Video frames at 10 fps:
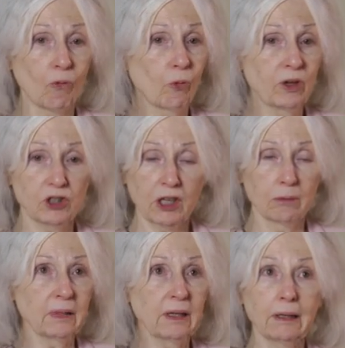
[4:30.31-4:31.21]
which
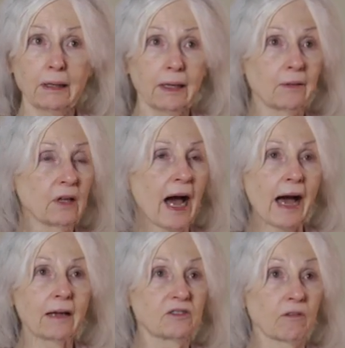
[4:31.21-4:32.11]
can be, in the
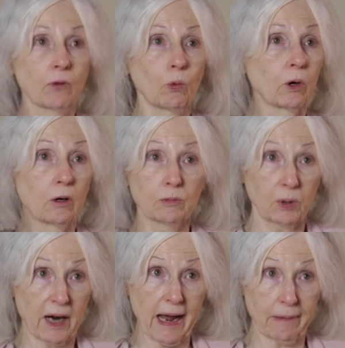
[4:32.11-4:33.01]
eyes of the world,
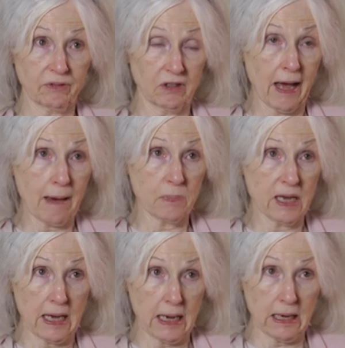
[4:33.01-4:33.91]
perhaps not
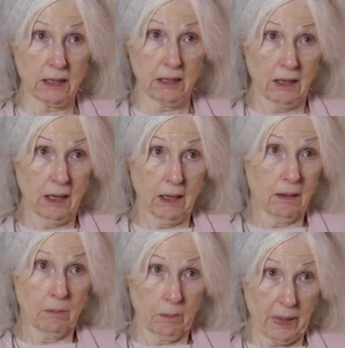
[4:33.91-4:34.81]
big,
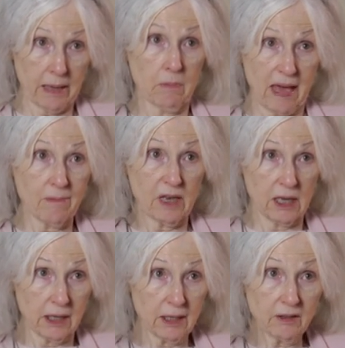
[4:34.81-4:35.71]
but
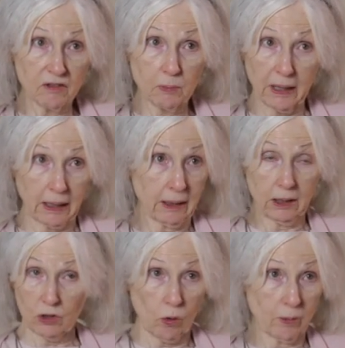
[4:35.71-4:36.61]
maybe it is big
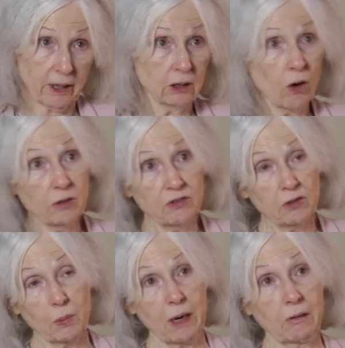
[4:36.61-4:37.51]
and nobody knows
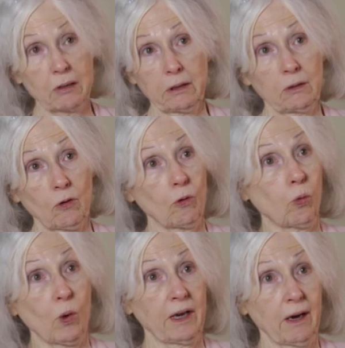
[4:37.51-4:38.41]
about it or
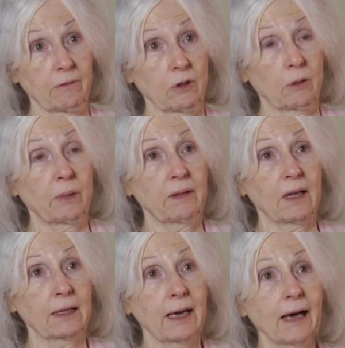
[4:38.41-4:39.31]
whatever. But
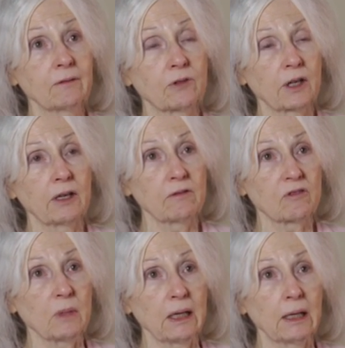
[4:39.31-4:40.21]
that God
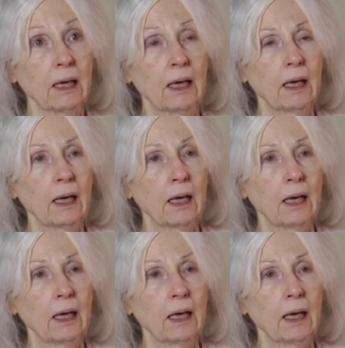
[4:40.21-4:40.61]
forgives me,